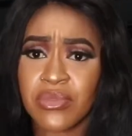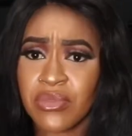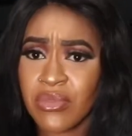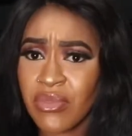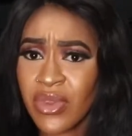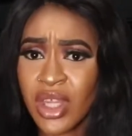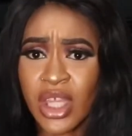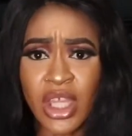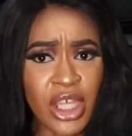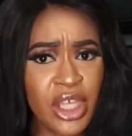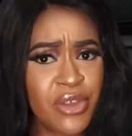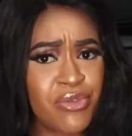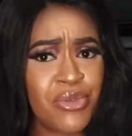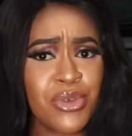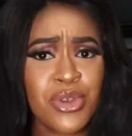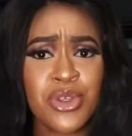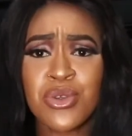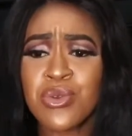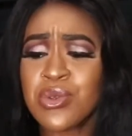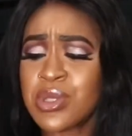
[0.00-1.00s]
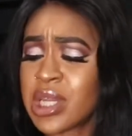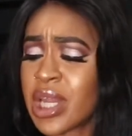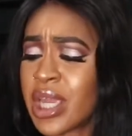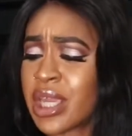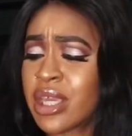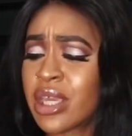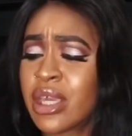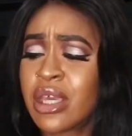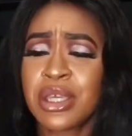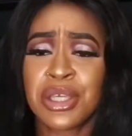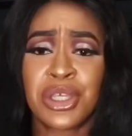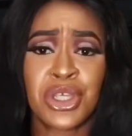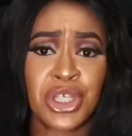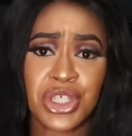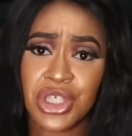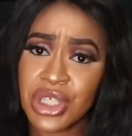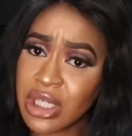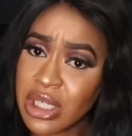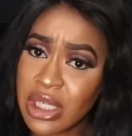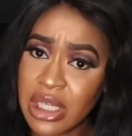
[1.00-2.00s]
If you use like that,
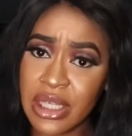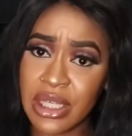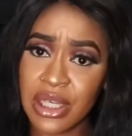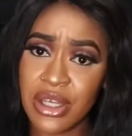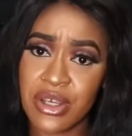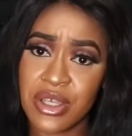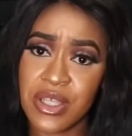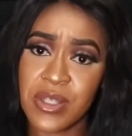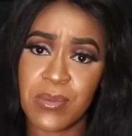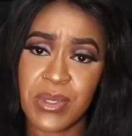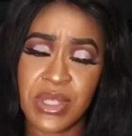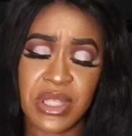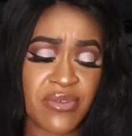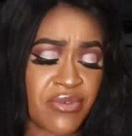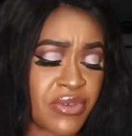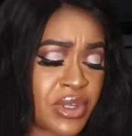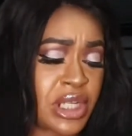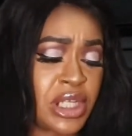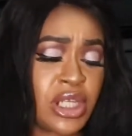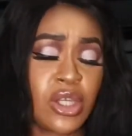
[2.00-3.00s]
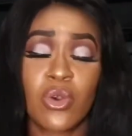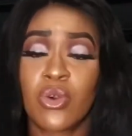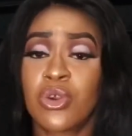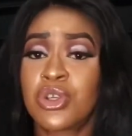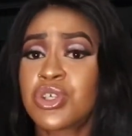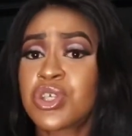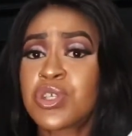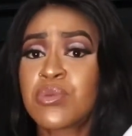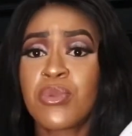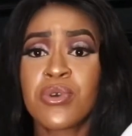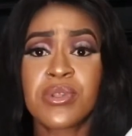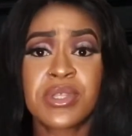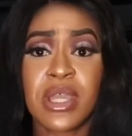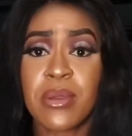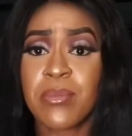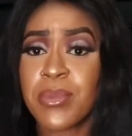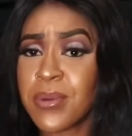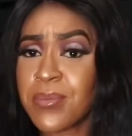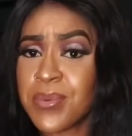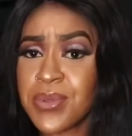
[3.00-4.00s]
kitchen cleaners specifically, or just
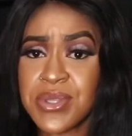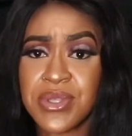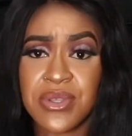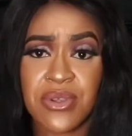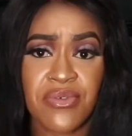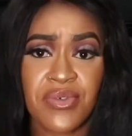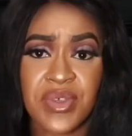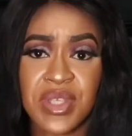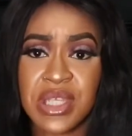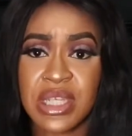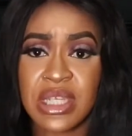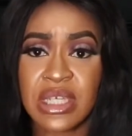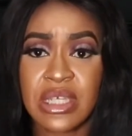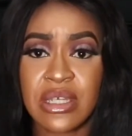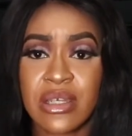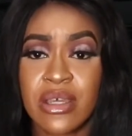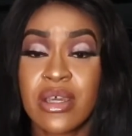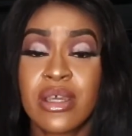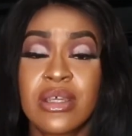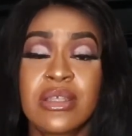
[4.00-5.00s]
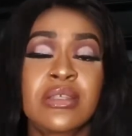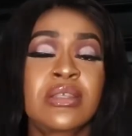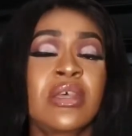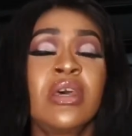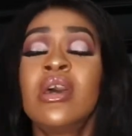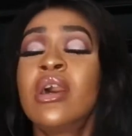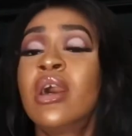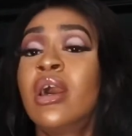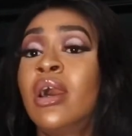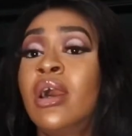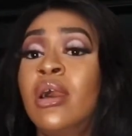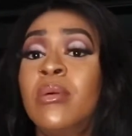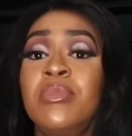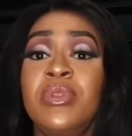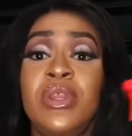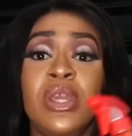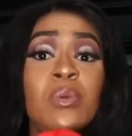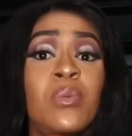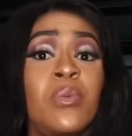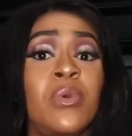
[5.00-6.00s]
multi-purpose surface cleaners, it was so great to see you.
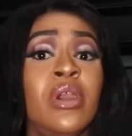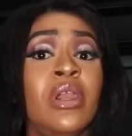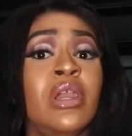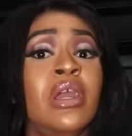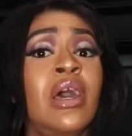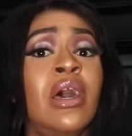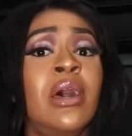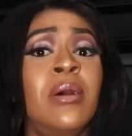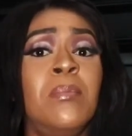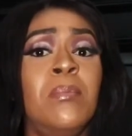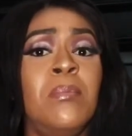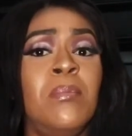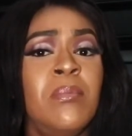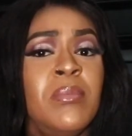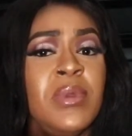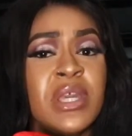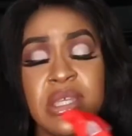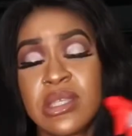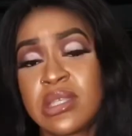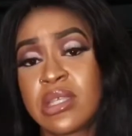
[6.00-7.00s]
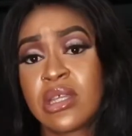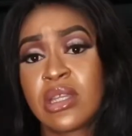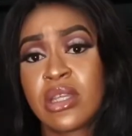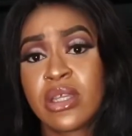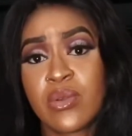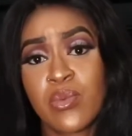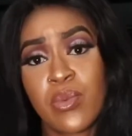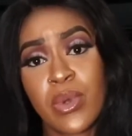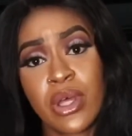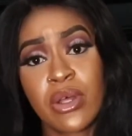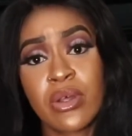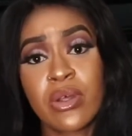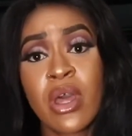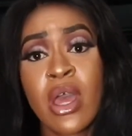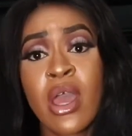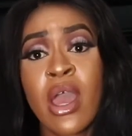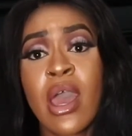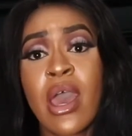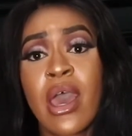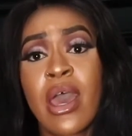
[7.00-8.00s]
They work amazingly well.
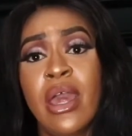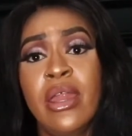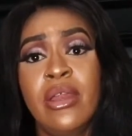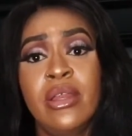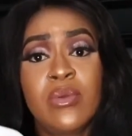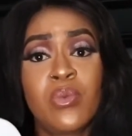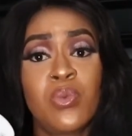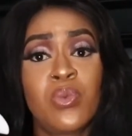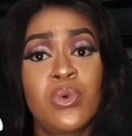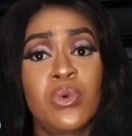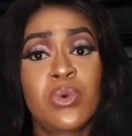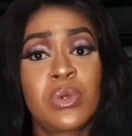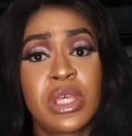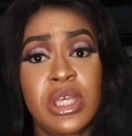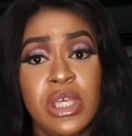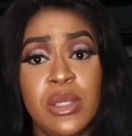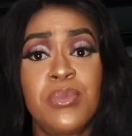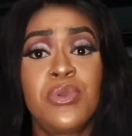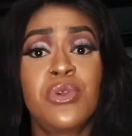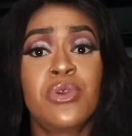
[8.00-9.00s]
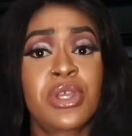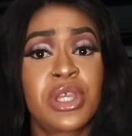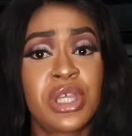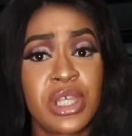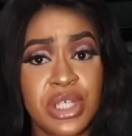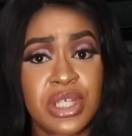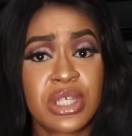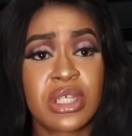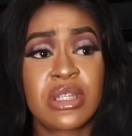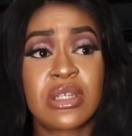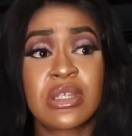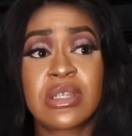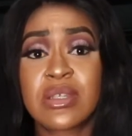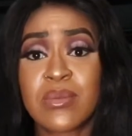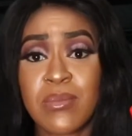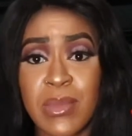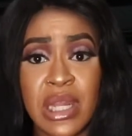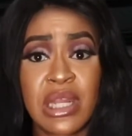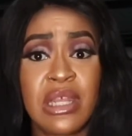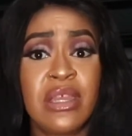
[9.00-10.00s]
I hope to see you again very soon.
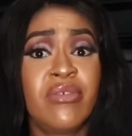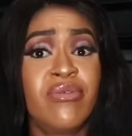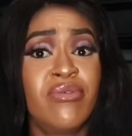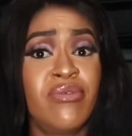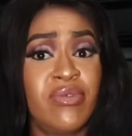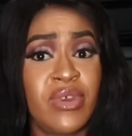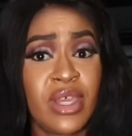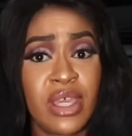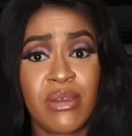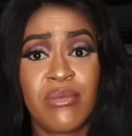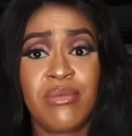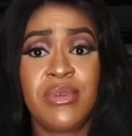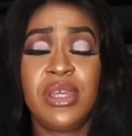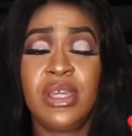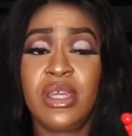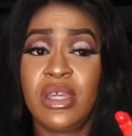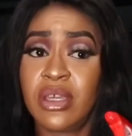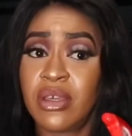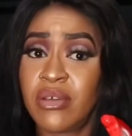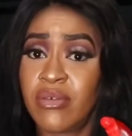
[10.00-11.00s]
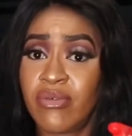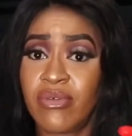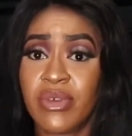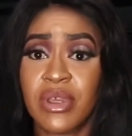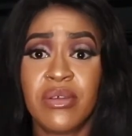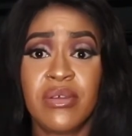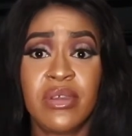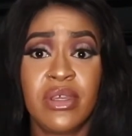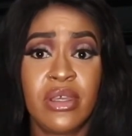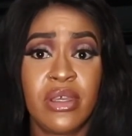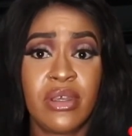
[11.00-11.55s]
Please don't forget to like this video.